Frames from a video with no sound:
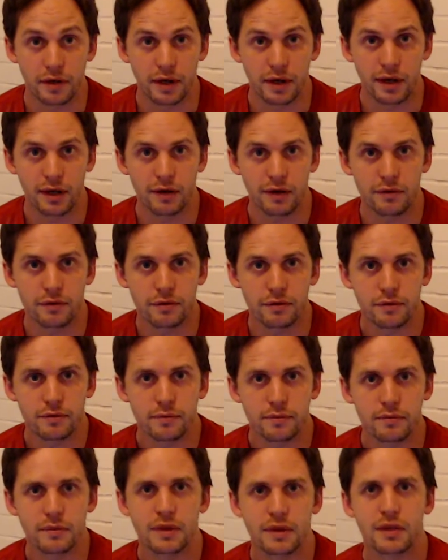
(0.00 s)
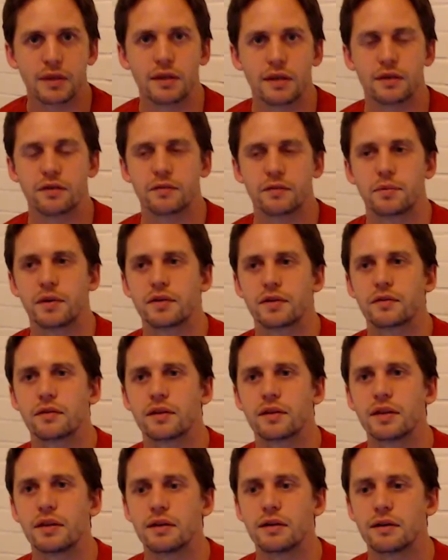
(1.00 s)
have,
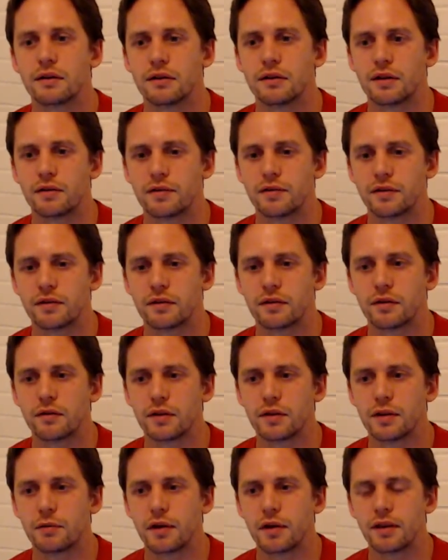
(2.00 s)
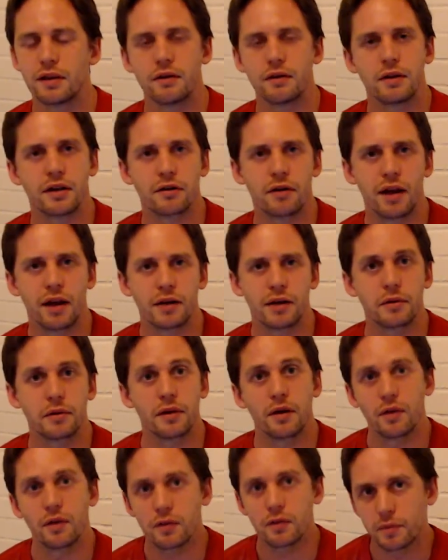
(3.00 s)
especially if it's the only way that you interact
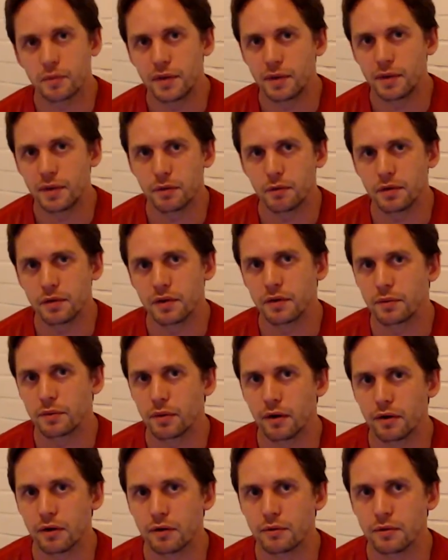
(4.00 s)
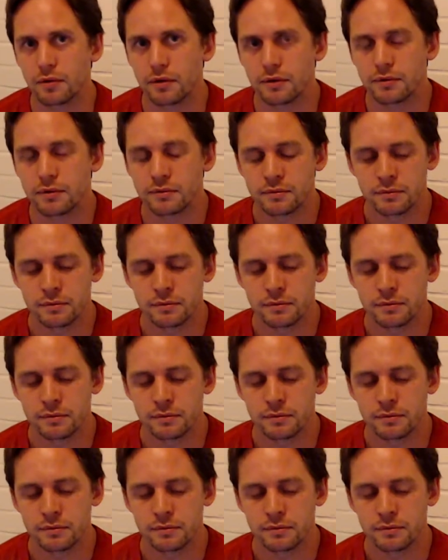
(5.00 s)
with other people with your parkour.